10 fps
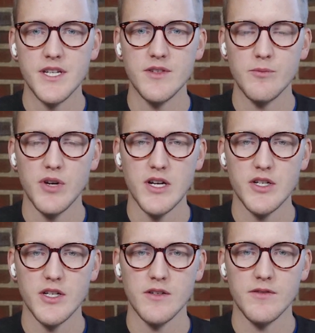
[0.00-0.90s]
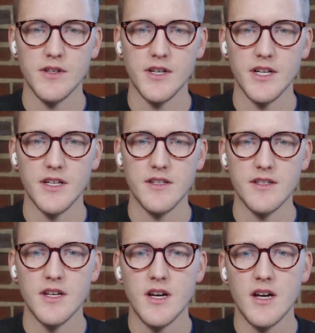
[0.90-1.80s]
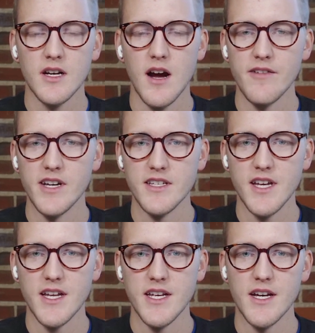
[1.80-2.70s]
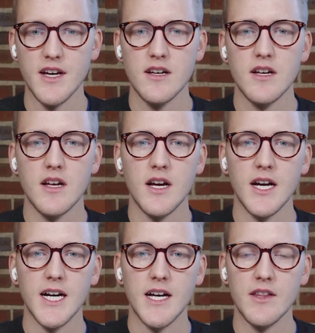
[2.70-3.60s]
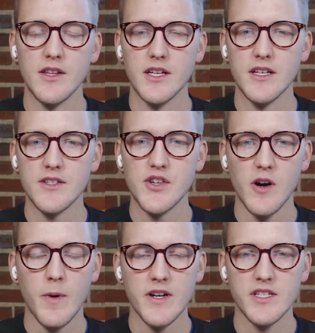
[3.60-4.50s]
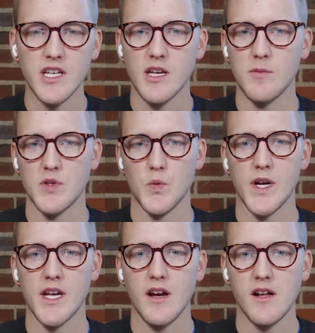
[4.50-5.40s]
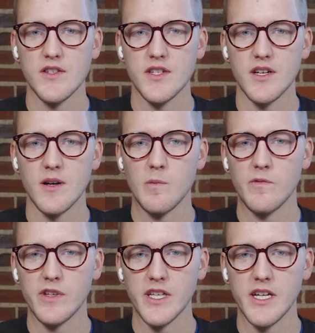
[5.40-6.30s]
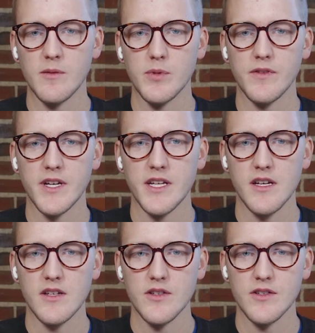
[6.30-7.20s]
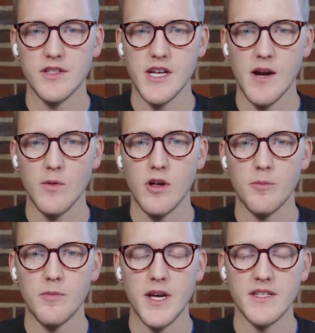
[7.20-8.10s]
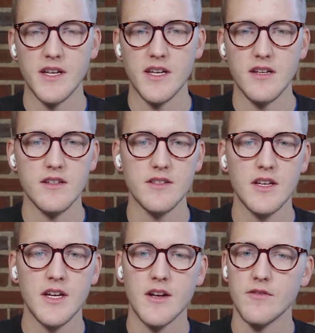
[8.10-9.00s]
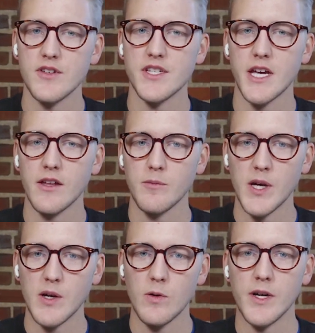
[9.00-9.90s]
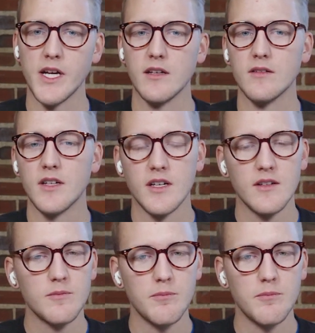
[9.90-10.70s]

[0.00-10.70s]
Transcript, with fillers: received some pressure for his covenants idea. Uh, the Starkware team is working on some Validium proof ideas or ZK roll based ideas for scaling Bitcoin.